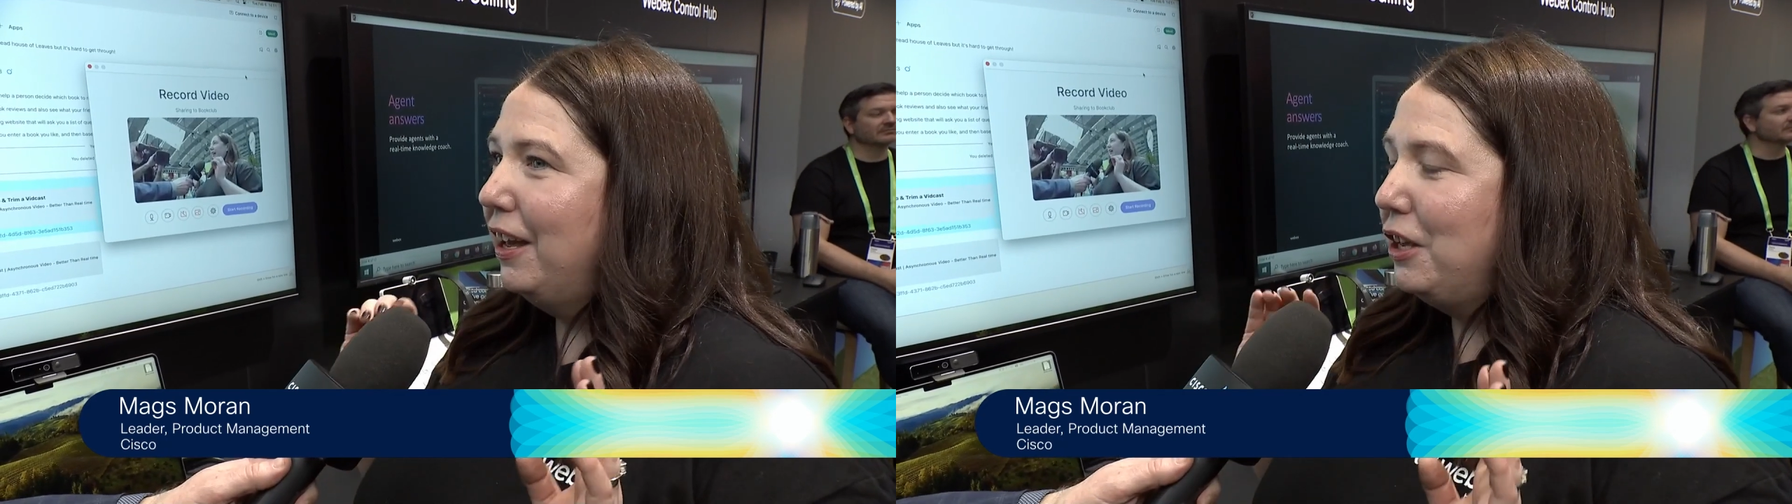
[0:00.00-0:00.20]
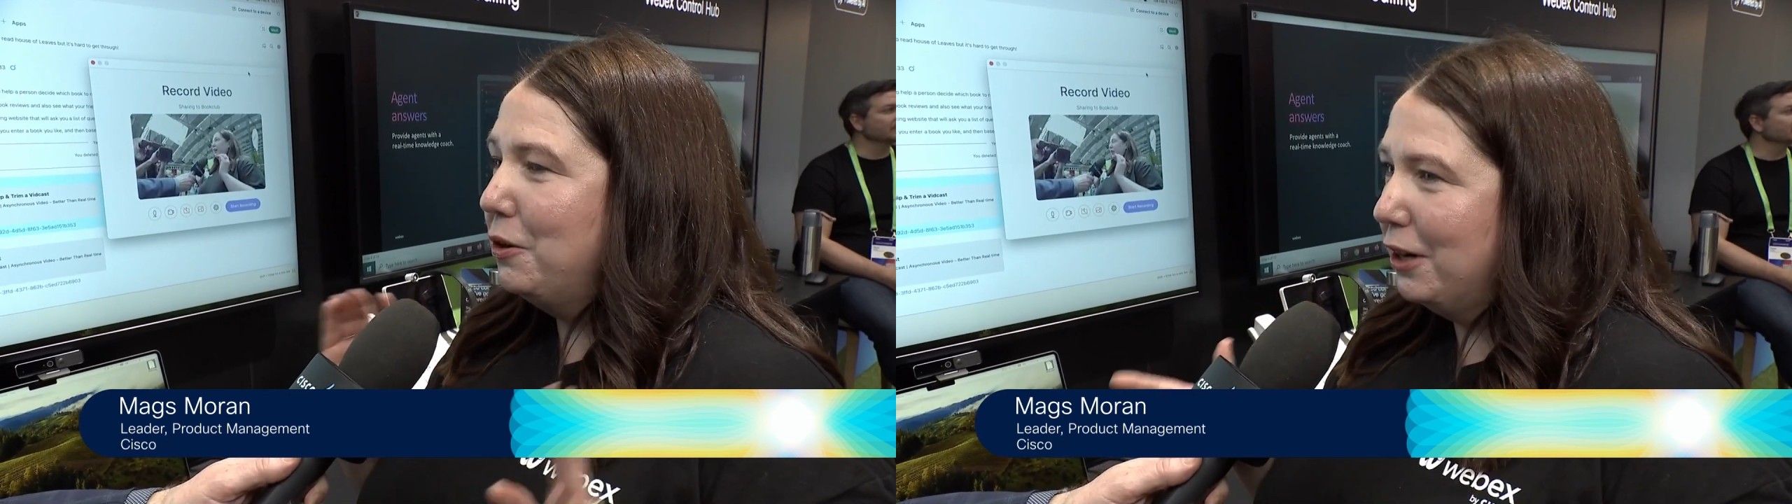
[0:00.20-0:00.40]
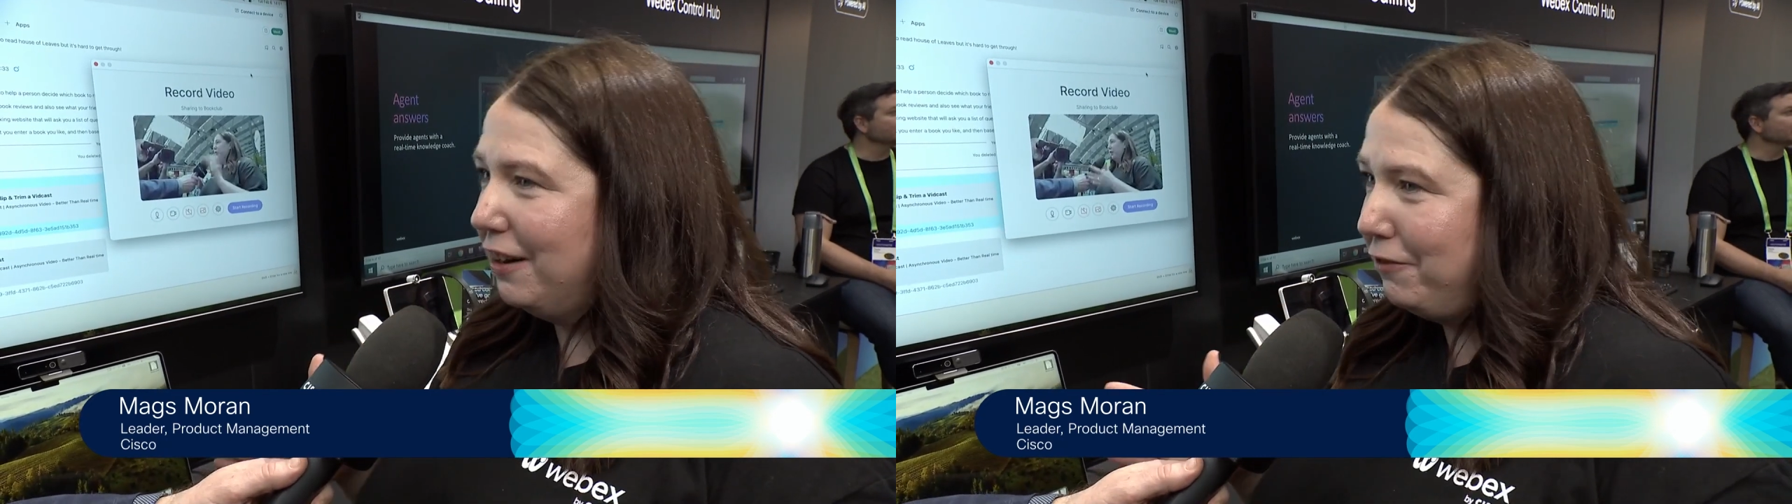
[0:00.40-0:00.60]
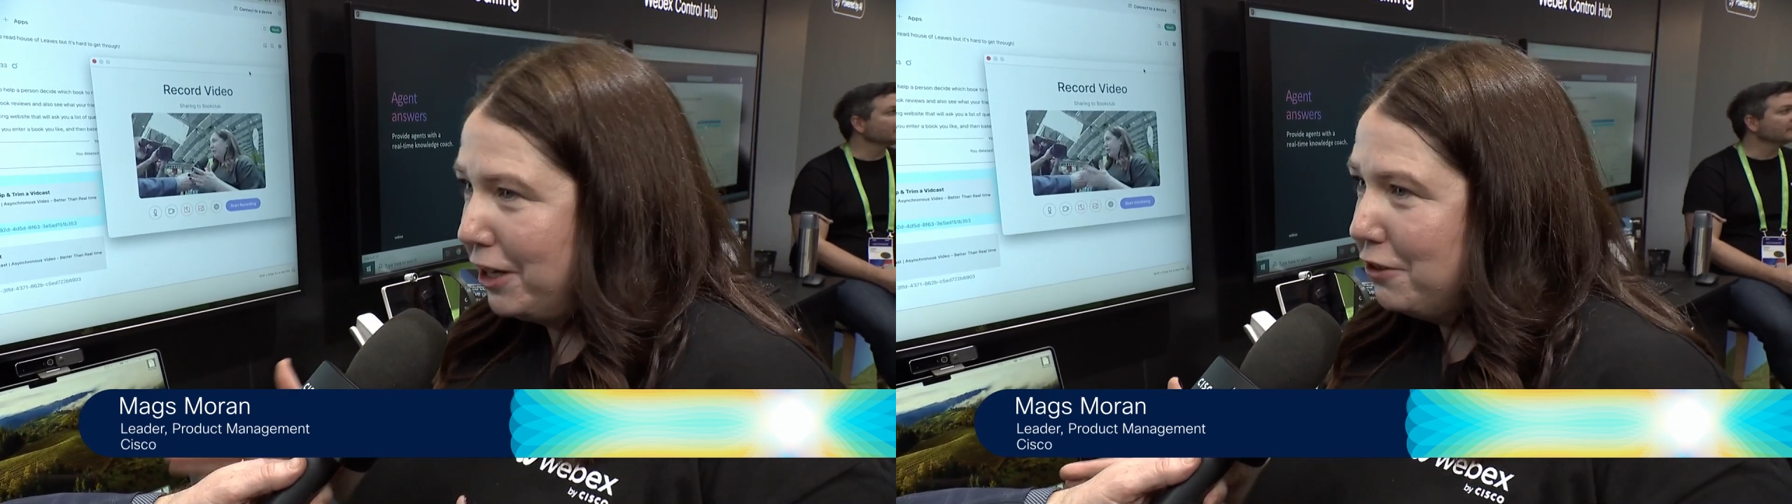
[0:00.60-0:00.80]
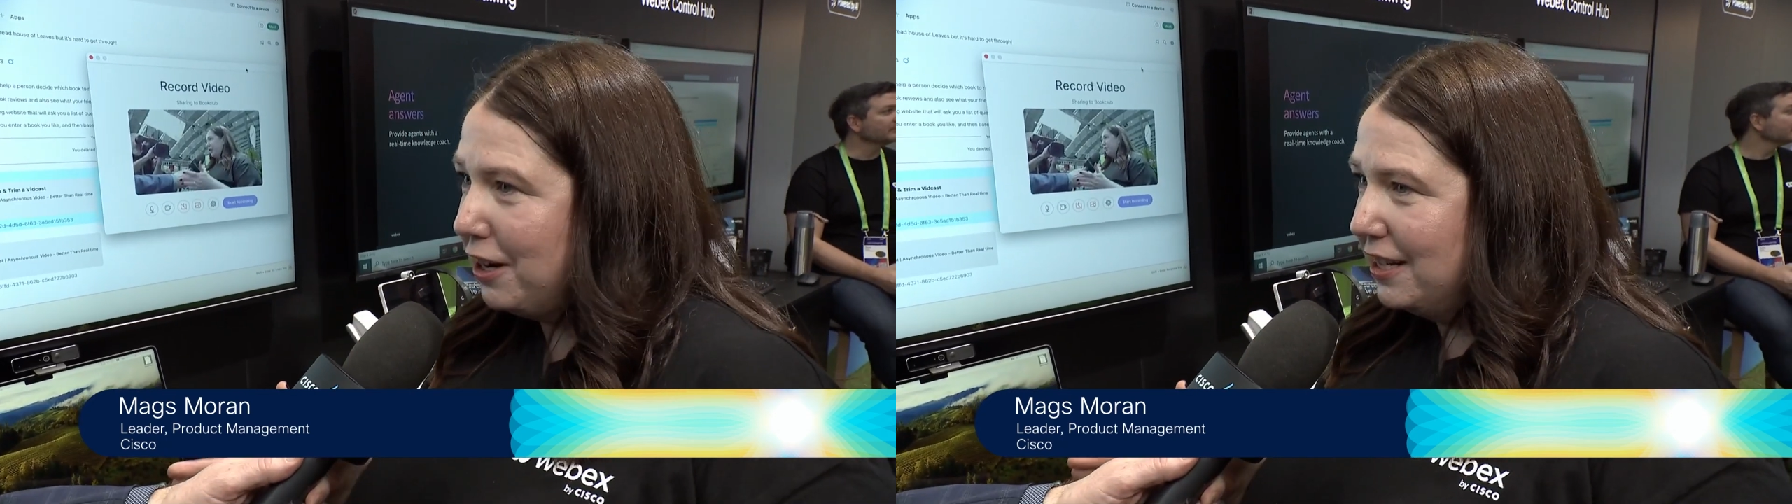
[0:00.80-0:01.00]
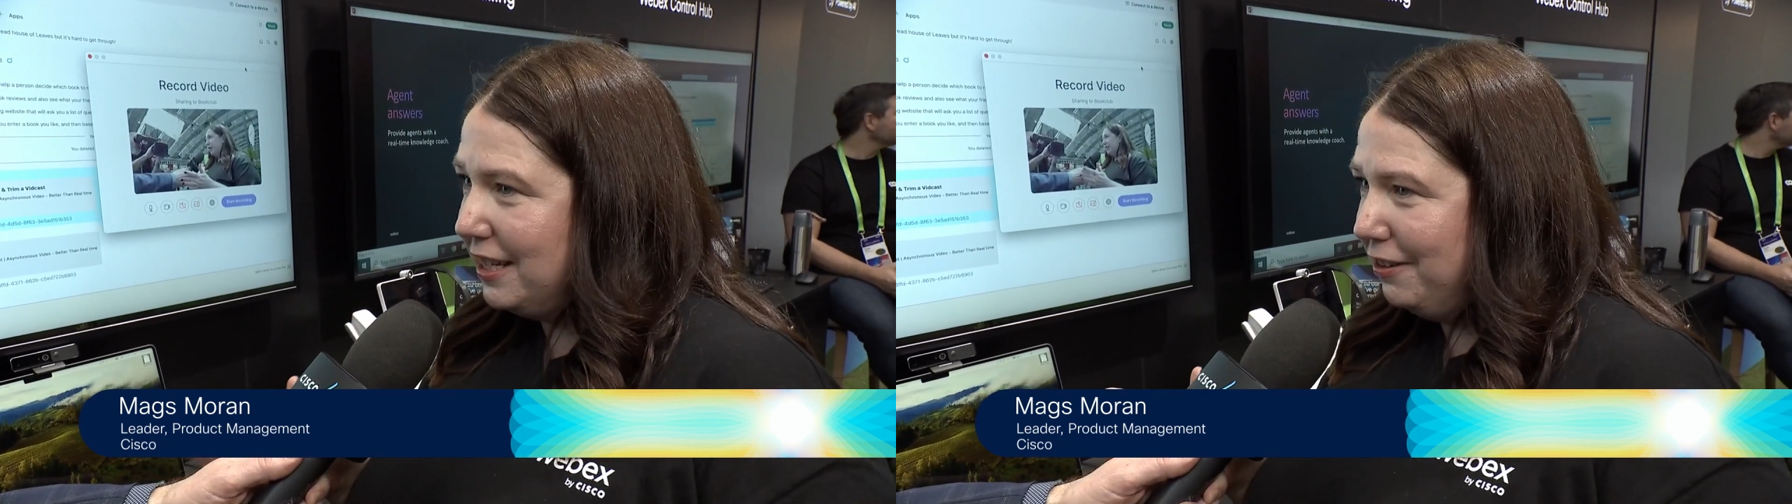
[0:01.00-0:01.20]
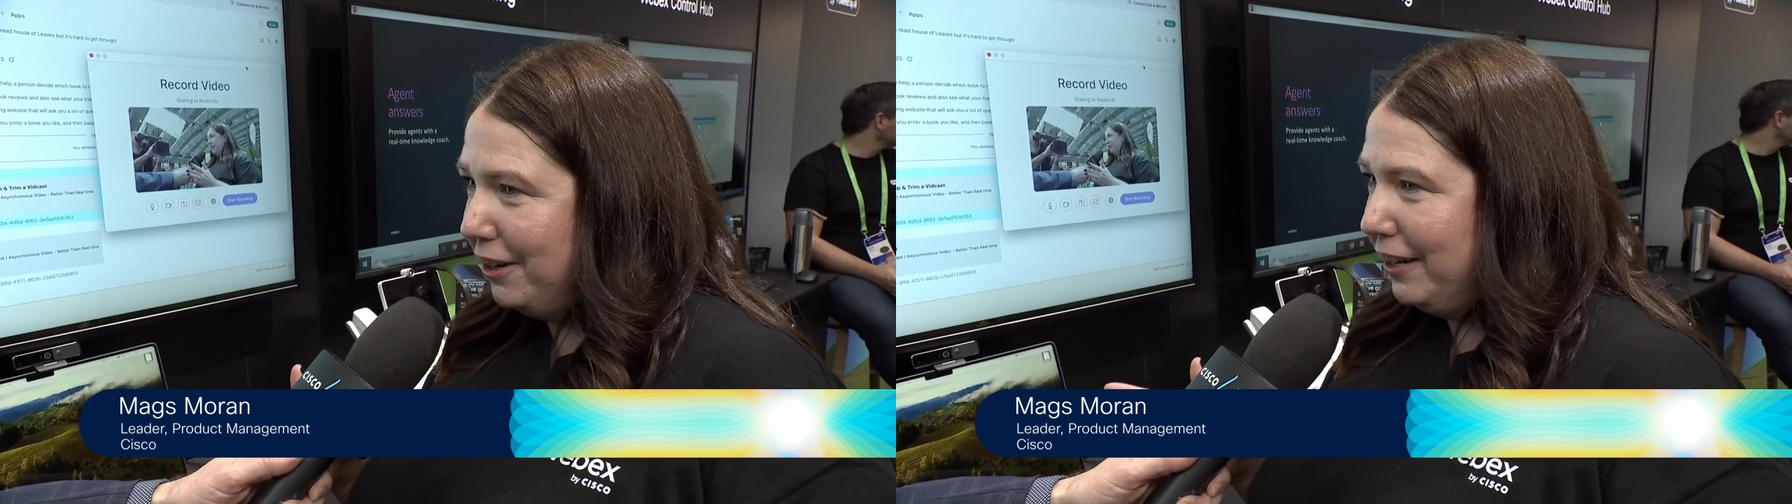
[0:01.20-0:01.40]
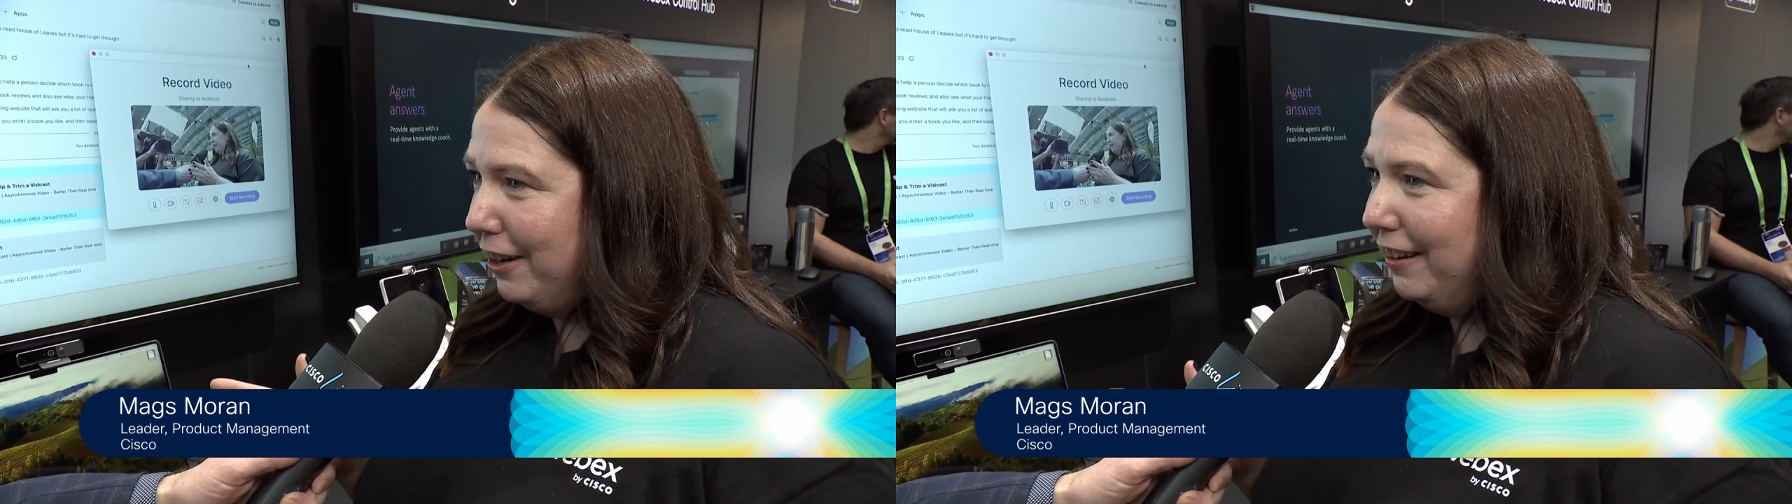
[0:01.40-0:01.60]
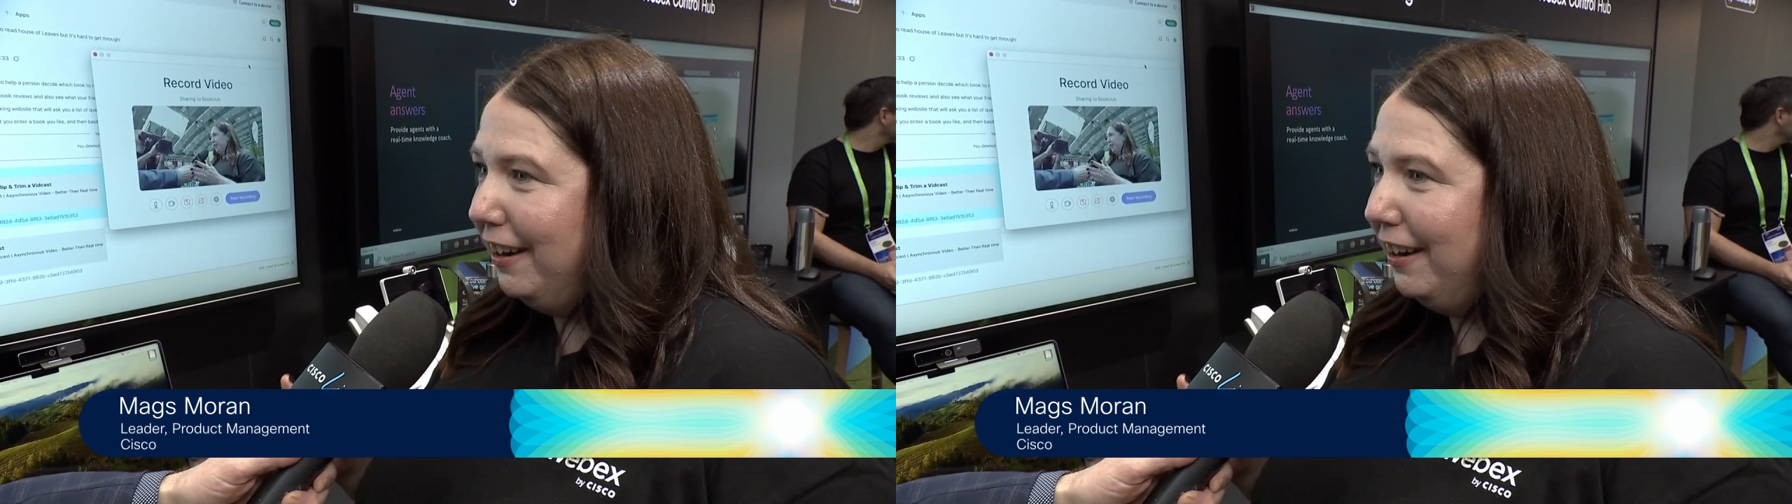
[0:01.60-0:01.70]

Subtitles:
you're a video content creator,